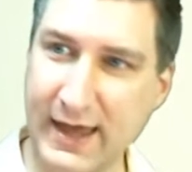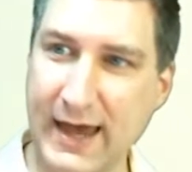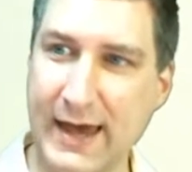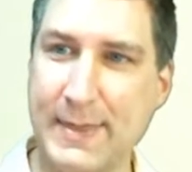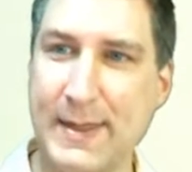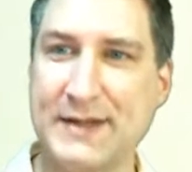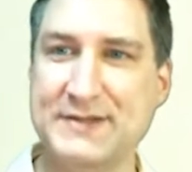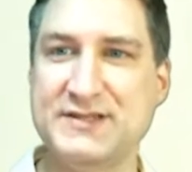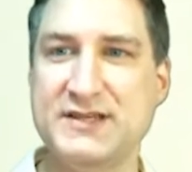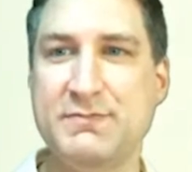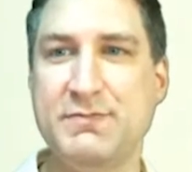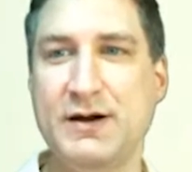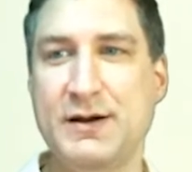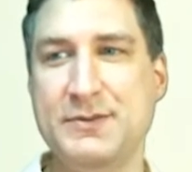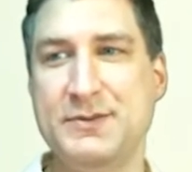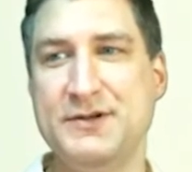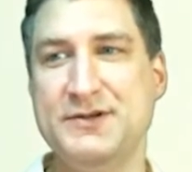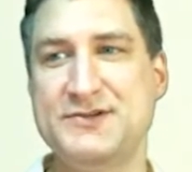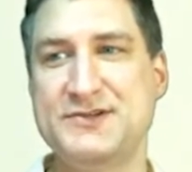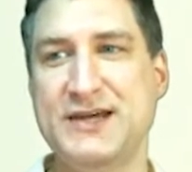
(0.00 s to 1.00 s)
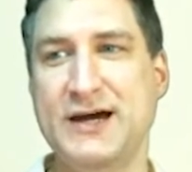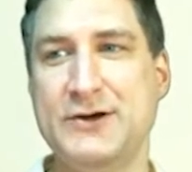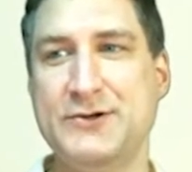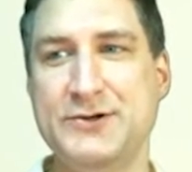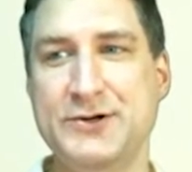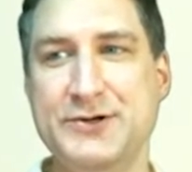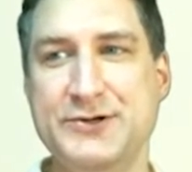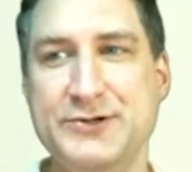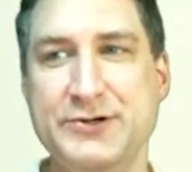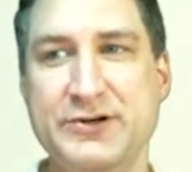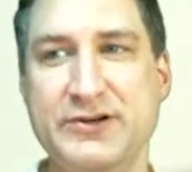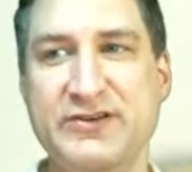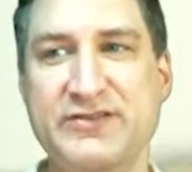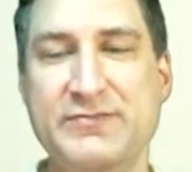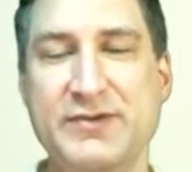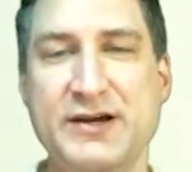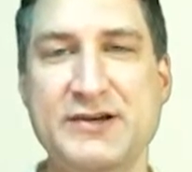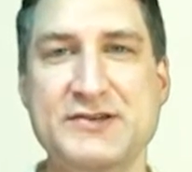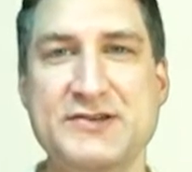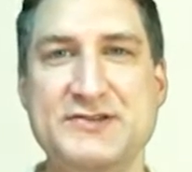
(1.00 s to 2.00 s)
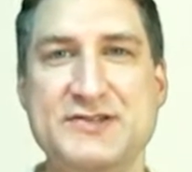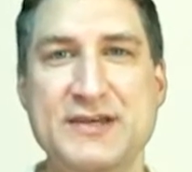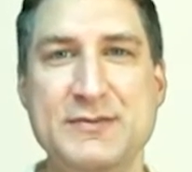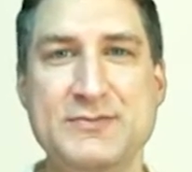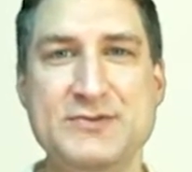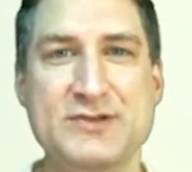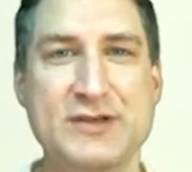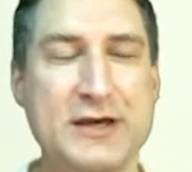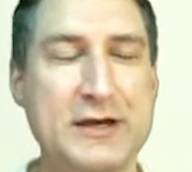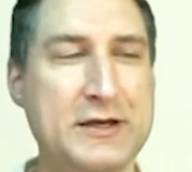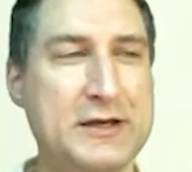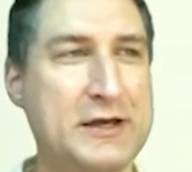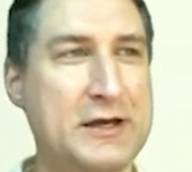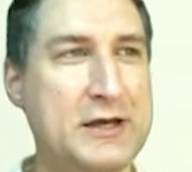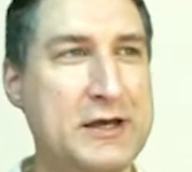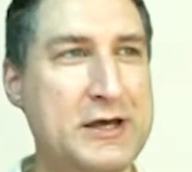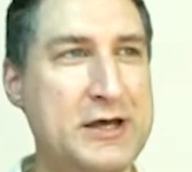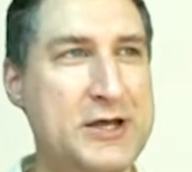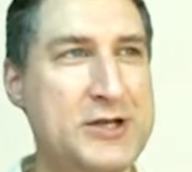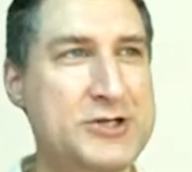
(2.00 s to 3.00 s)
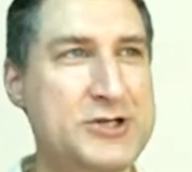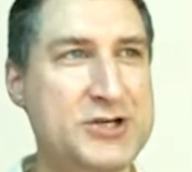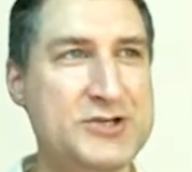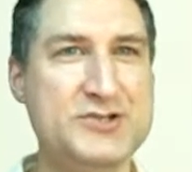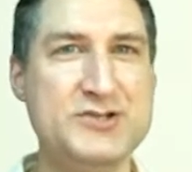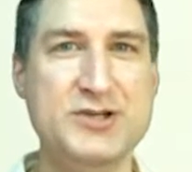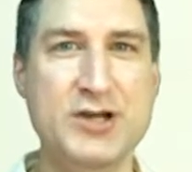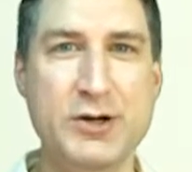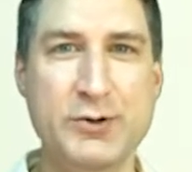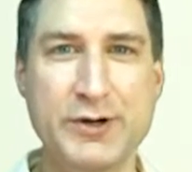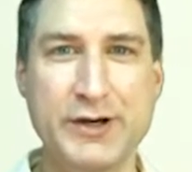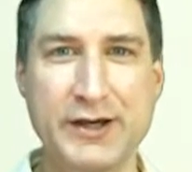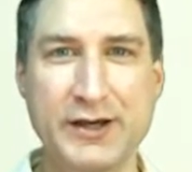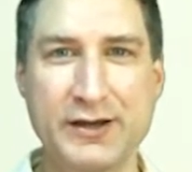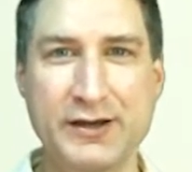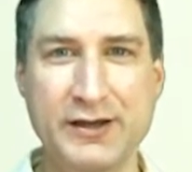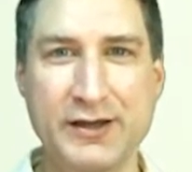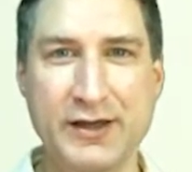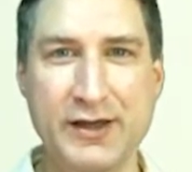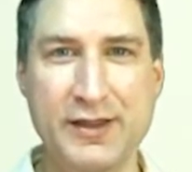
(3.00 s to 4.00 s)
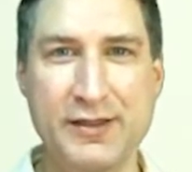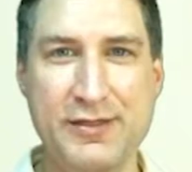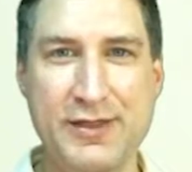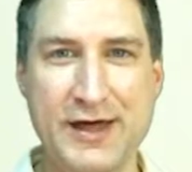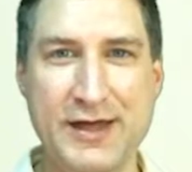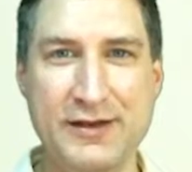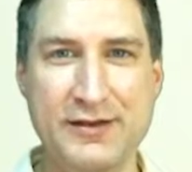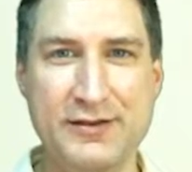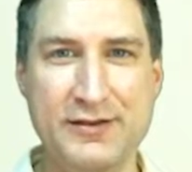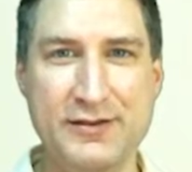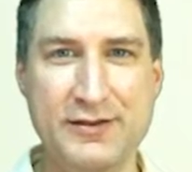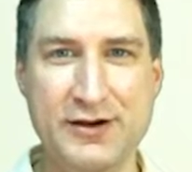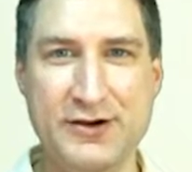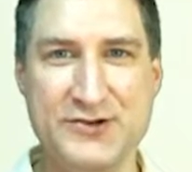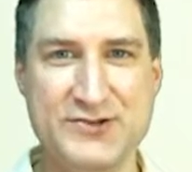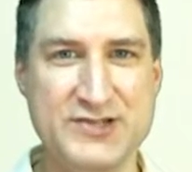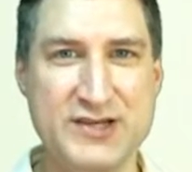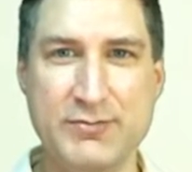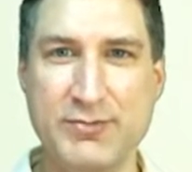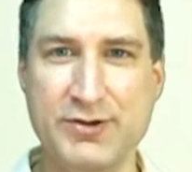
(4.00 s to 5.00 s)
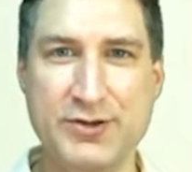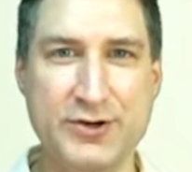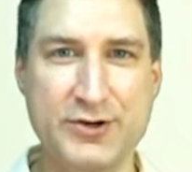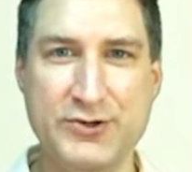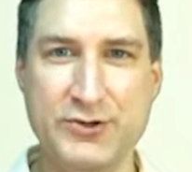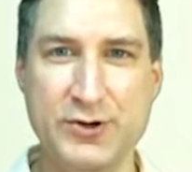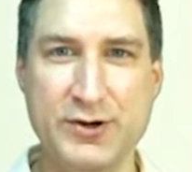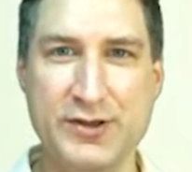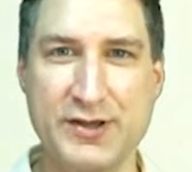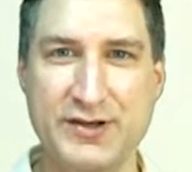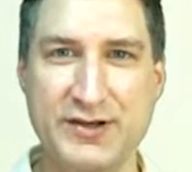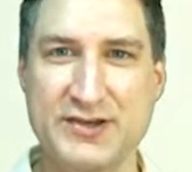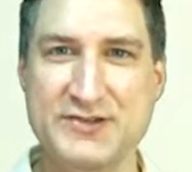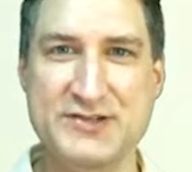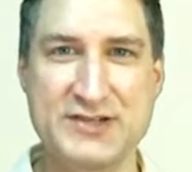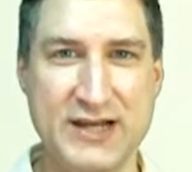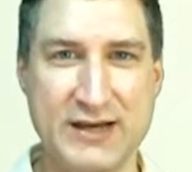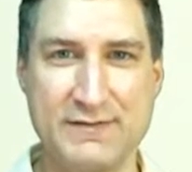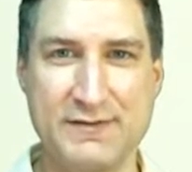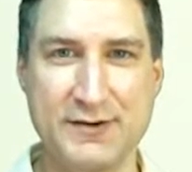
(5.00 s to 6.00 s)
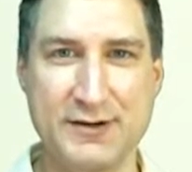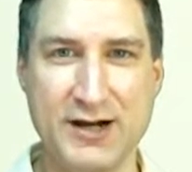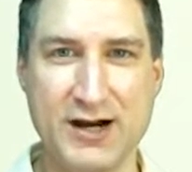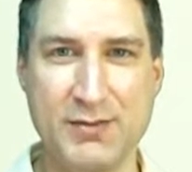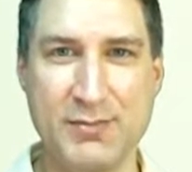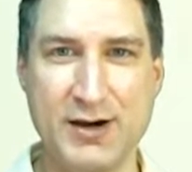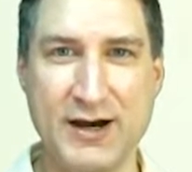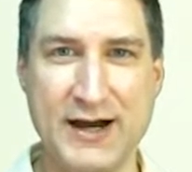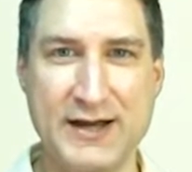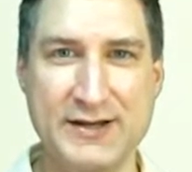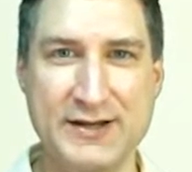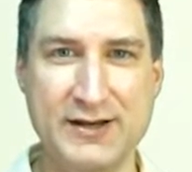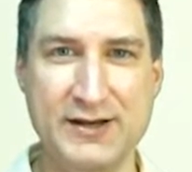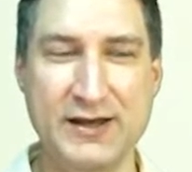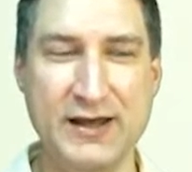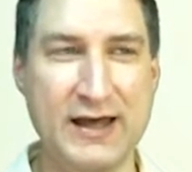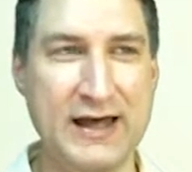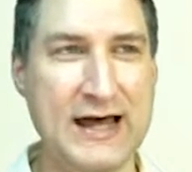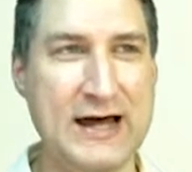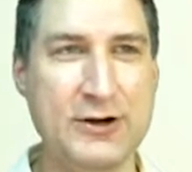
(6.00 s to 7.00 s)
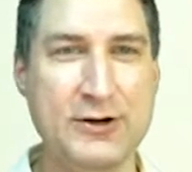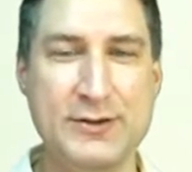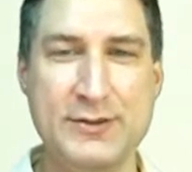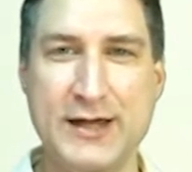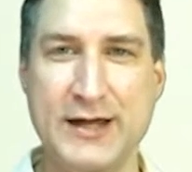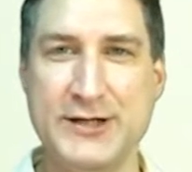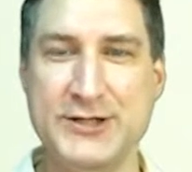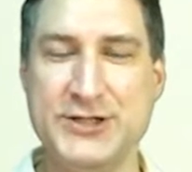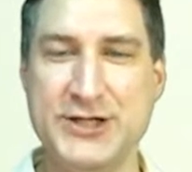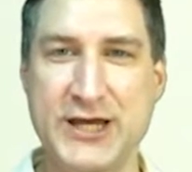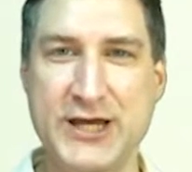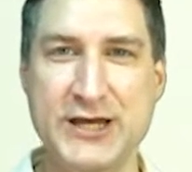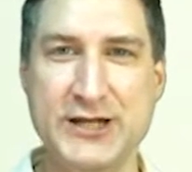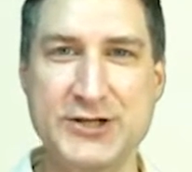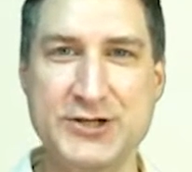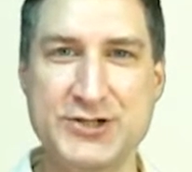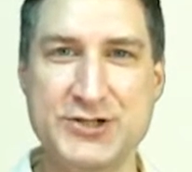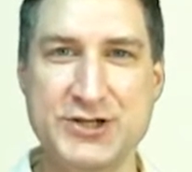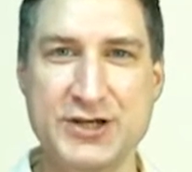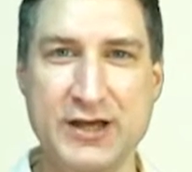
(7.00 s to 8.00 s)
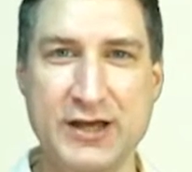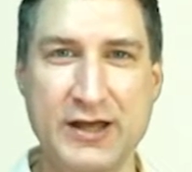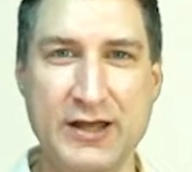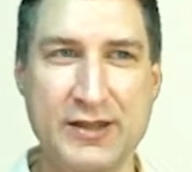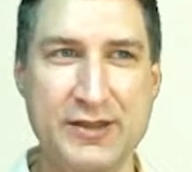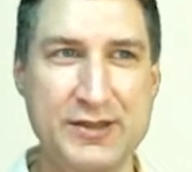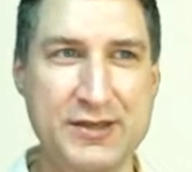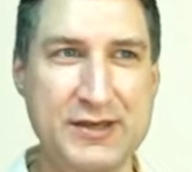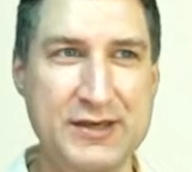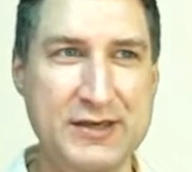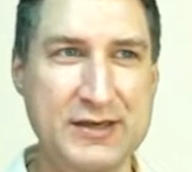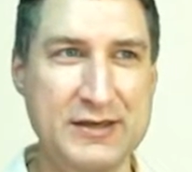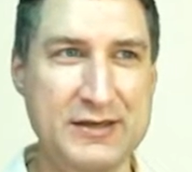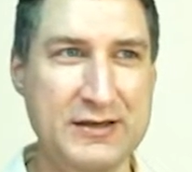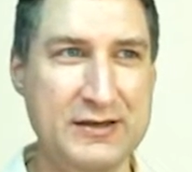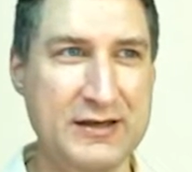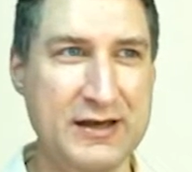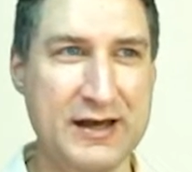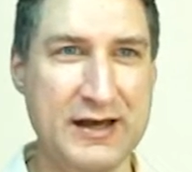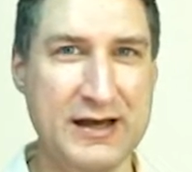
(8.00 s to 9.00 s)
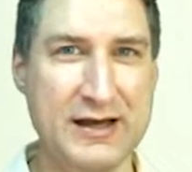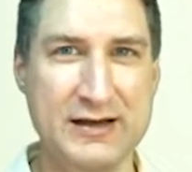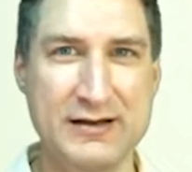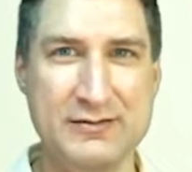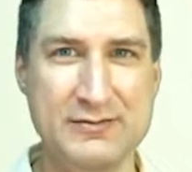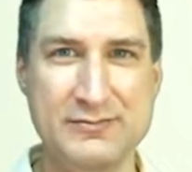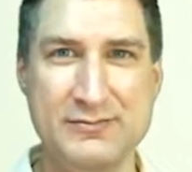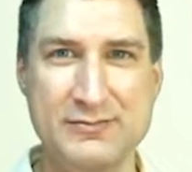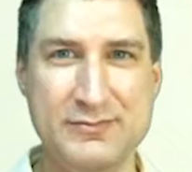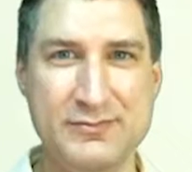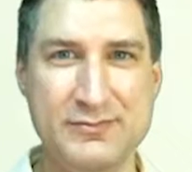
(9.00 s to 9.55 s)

And that's the part that is counterintuitive because it seems like just knowing that there's some other door that doesn't have the car behind it, how could that change the uh,